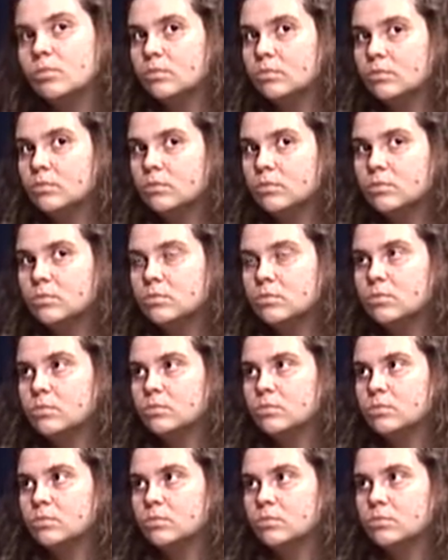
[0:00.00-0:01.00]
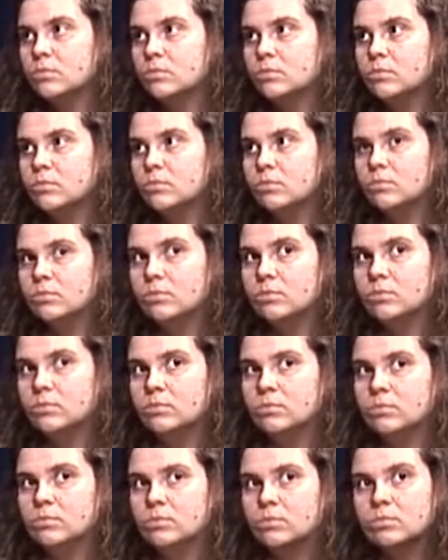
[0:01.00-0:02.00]

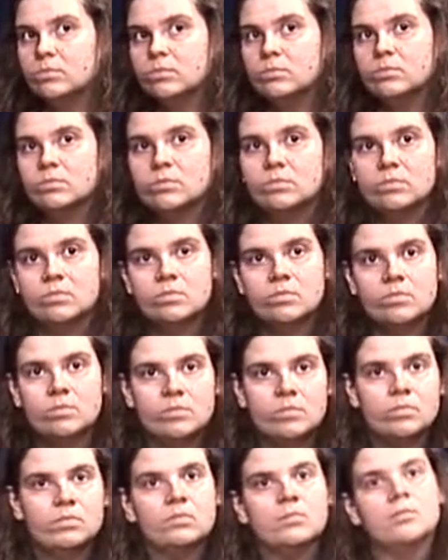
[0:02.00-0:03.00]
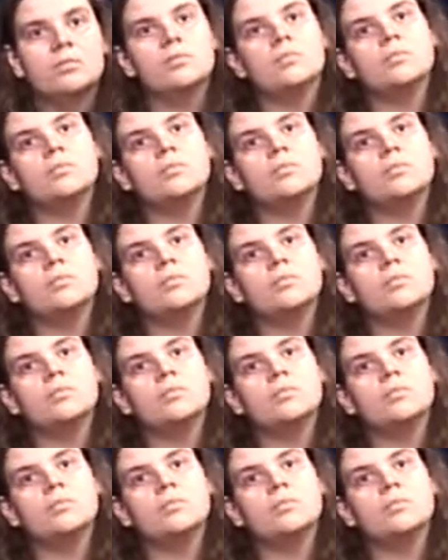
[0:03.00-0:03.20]
[no speech]